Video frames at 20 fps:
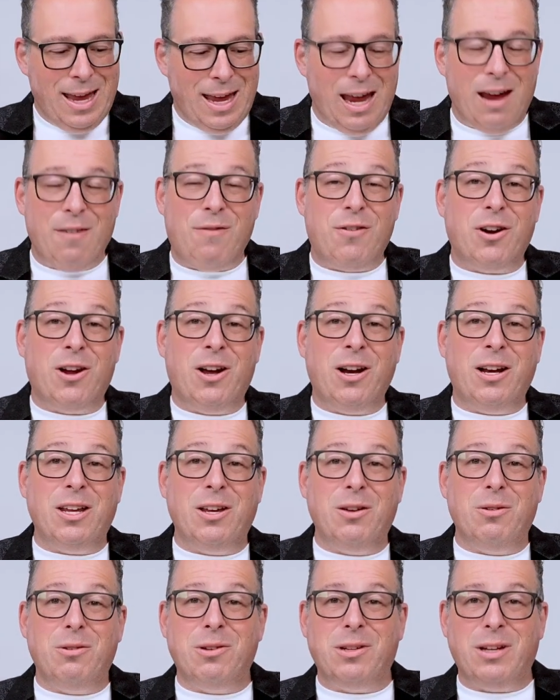If you're going
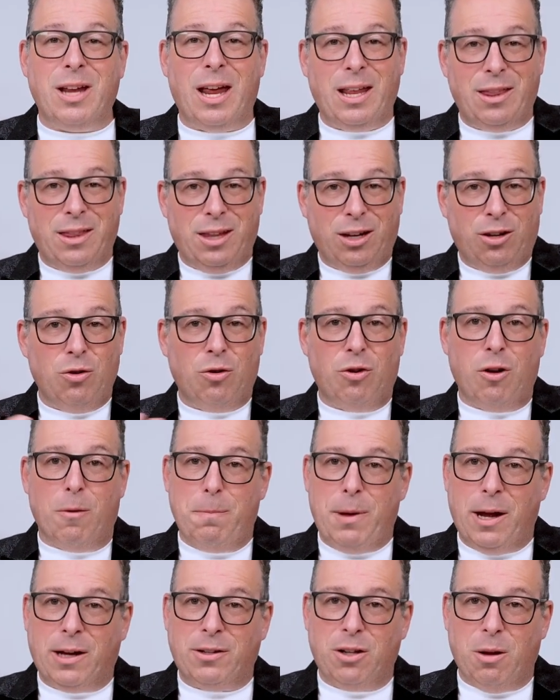to use the Google
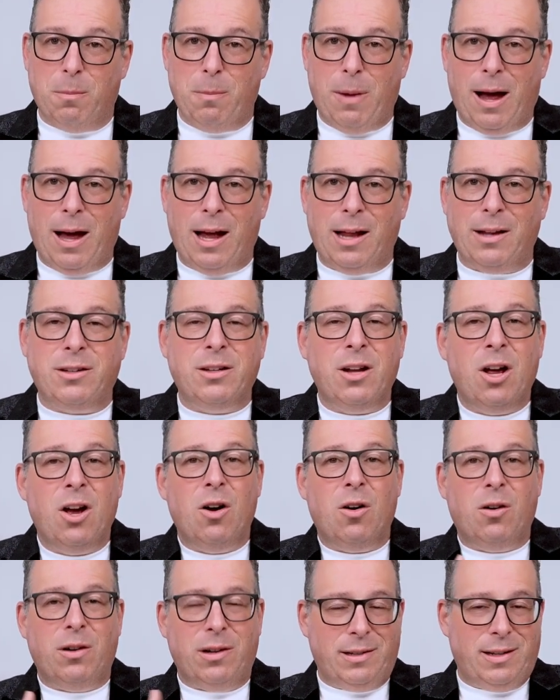Pixel Buds,
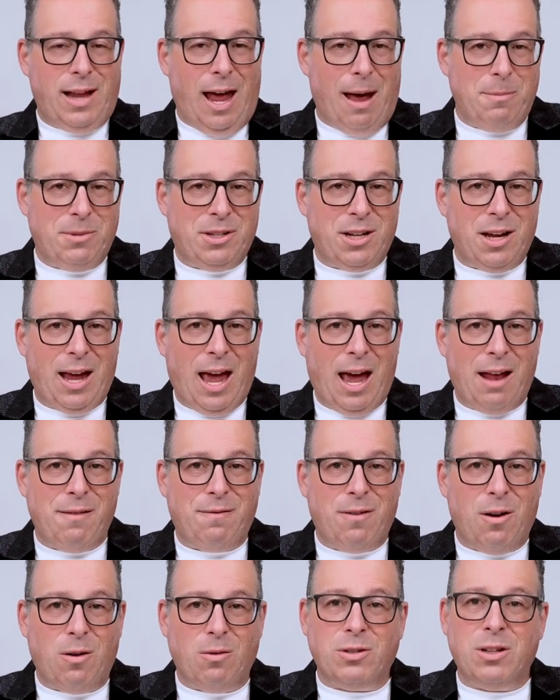Samsung
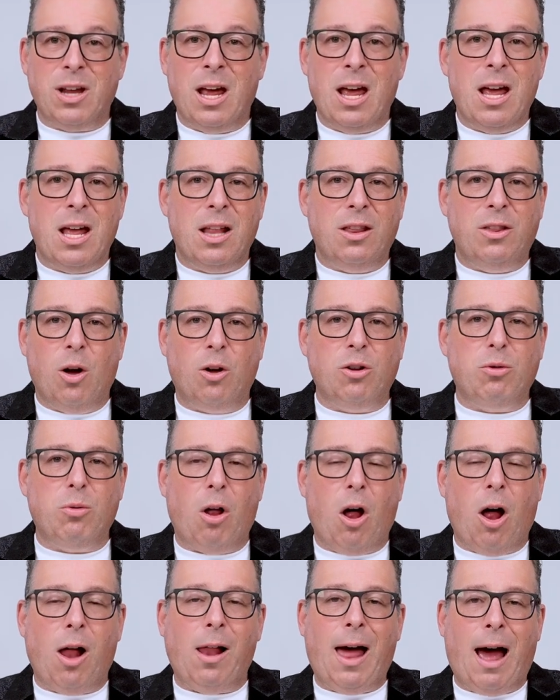headphones, those
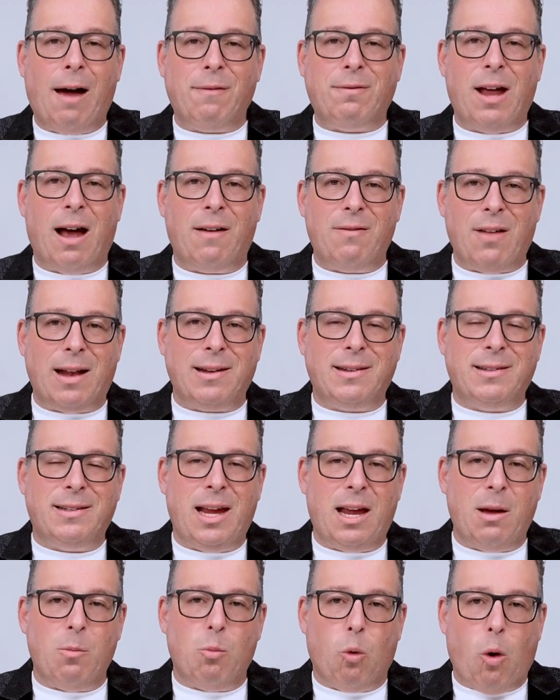will all have to have that
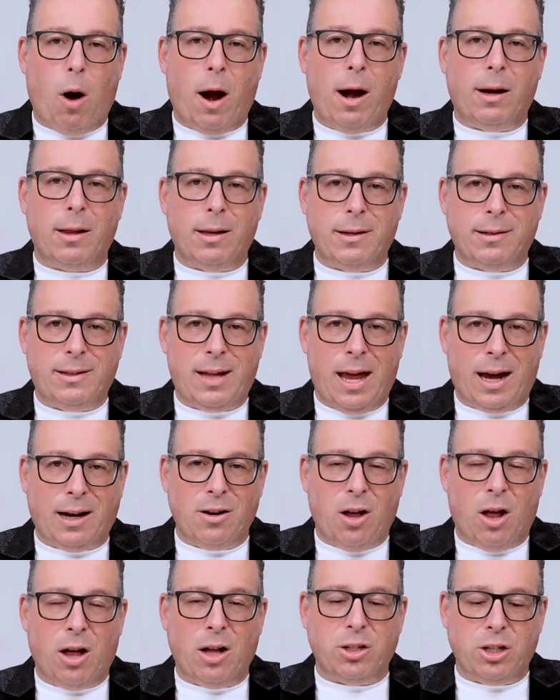same wireless
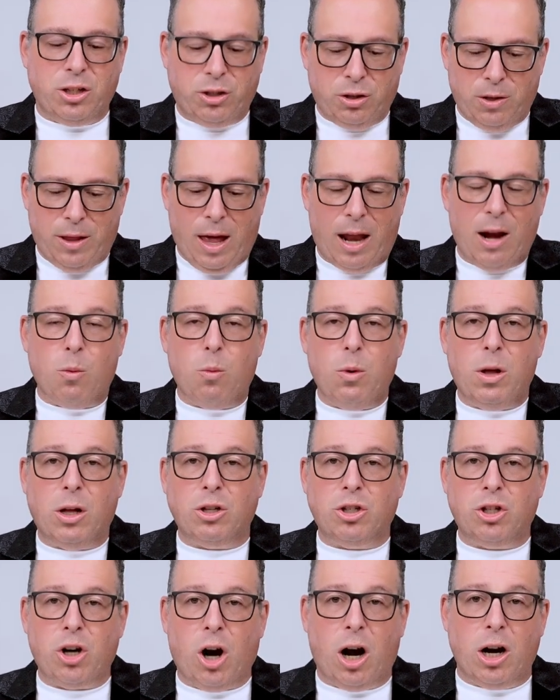technology so that it will
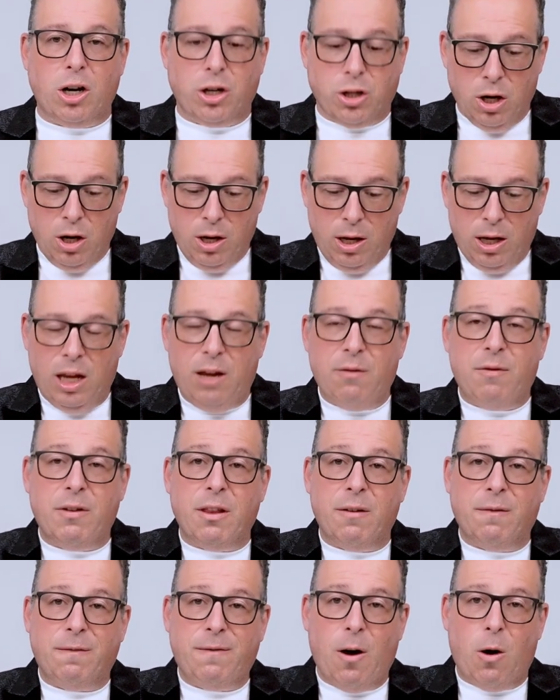charge. Even
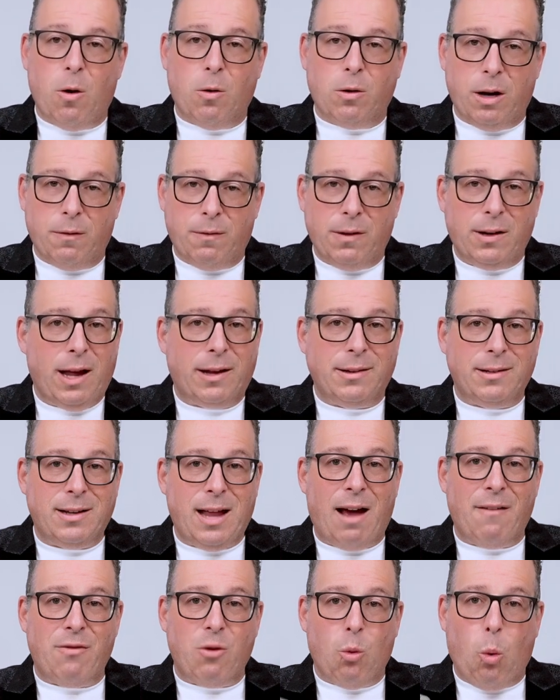the phone, if it doesn't
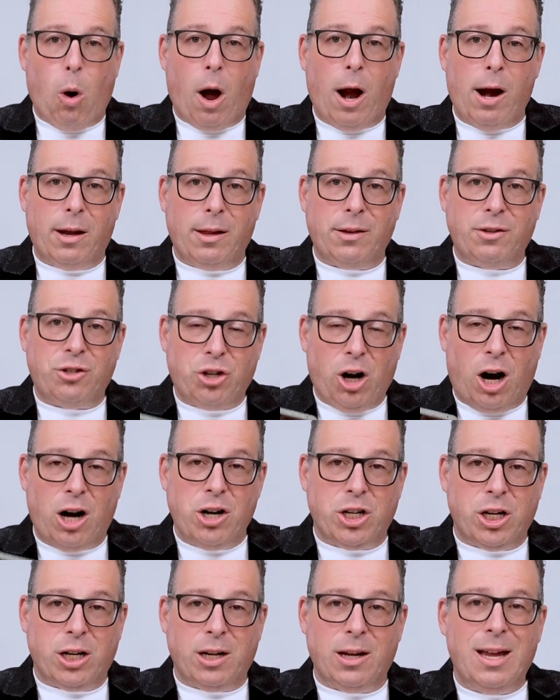have the wireless
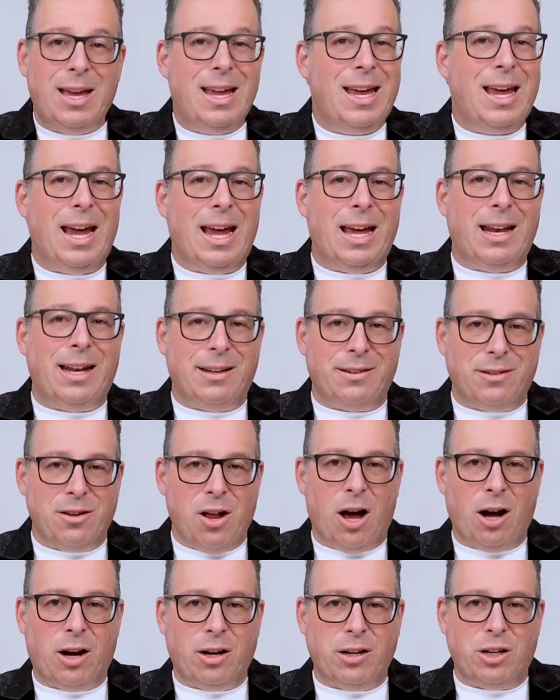charging, it is
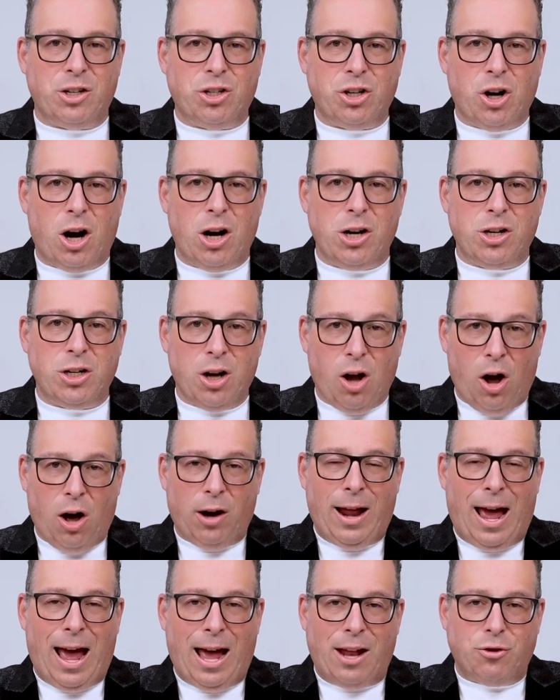not going to charge
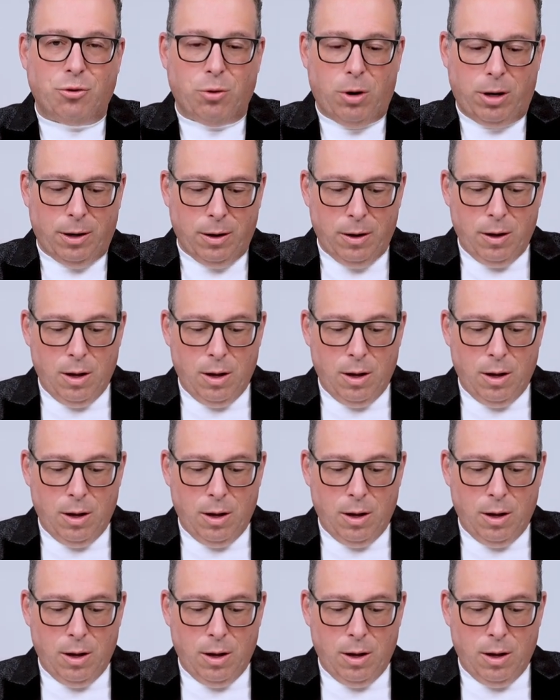on Android.